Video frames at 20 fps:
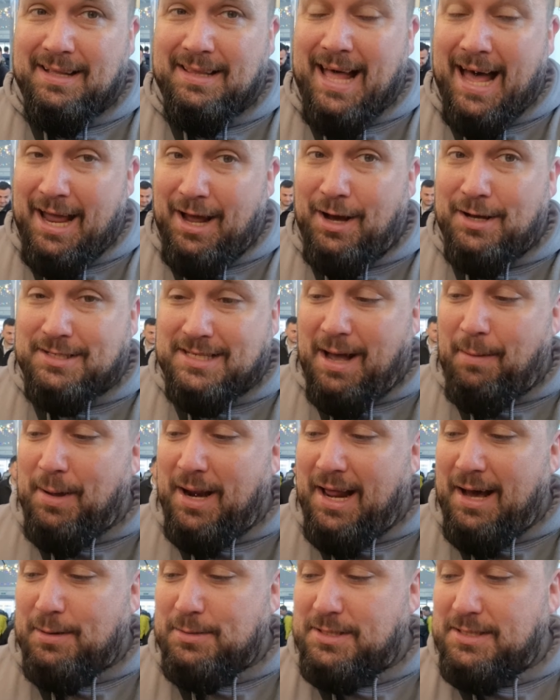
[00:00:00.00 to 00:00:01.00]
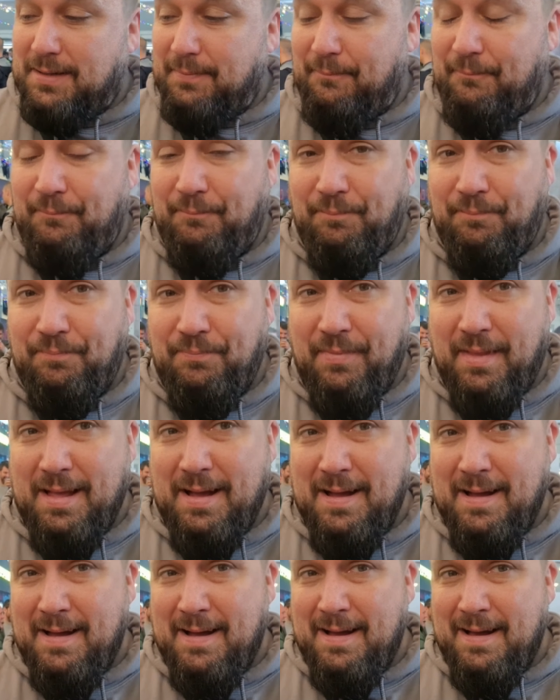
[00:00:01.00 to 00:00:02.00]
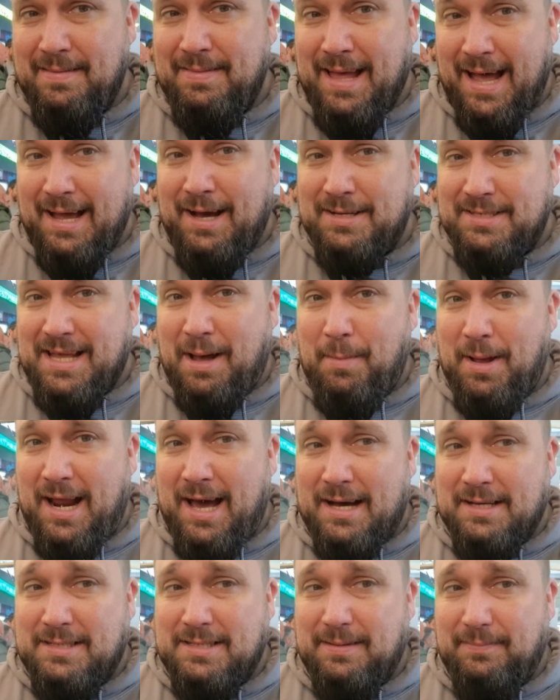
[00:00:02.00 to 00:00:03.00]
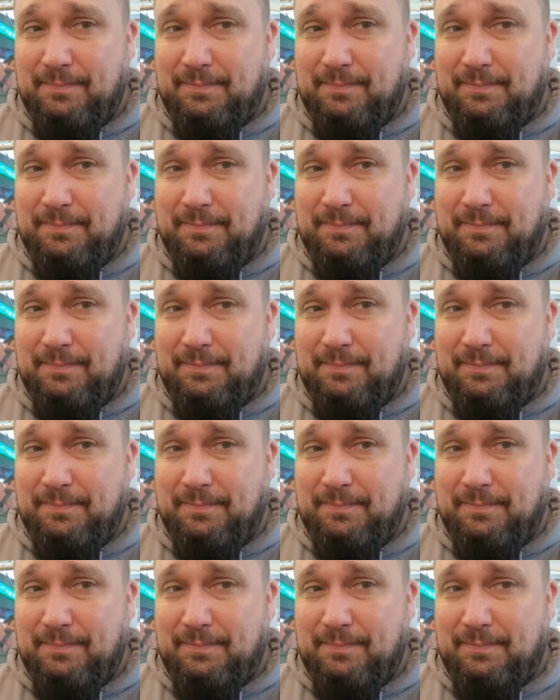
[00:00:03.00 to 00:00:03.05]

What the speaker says: They are something else. They are something else.